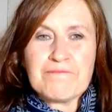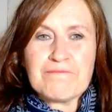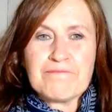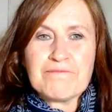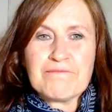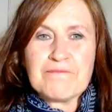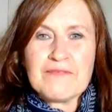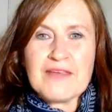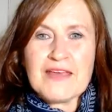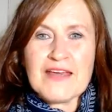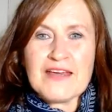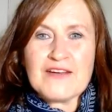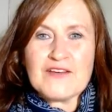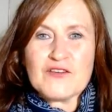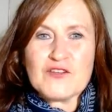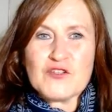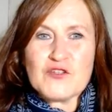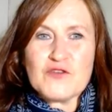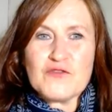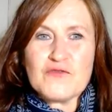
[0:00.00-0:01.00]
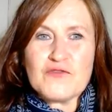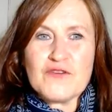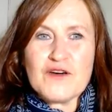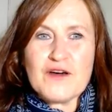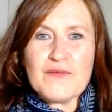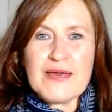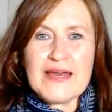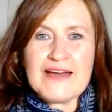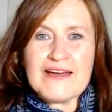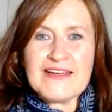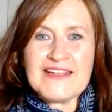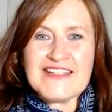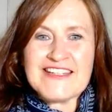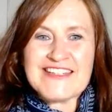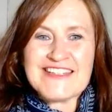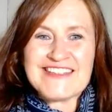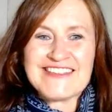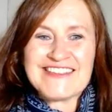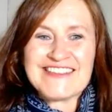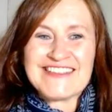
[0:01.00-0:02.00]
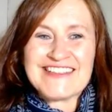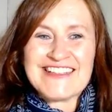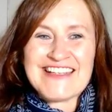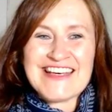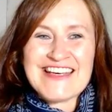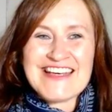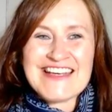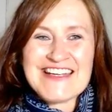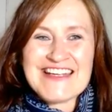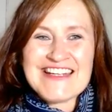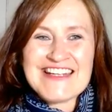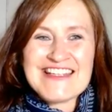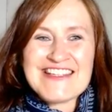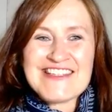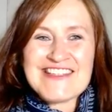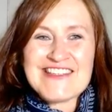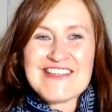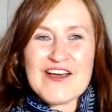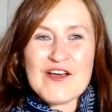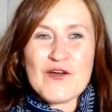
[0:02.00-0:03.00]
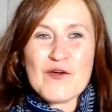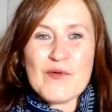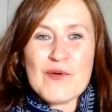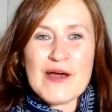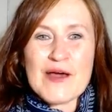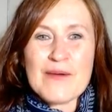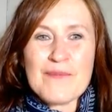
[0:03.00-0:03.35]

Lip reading: Yeah, not too far behind. So